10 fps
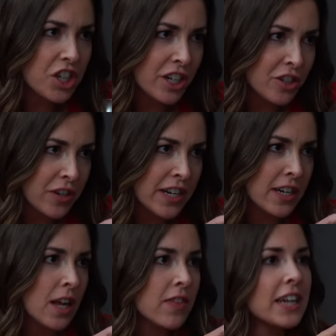
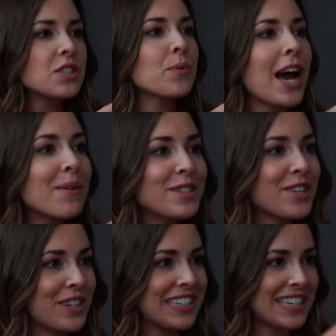Children. That's what I was
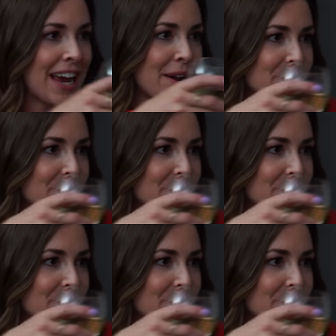gonna say.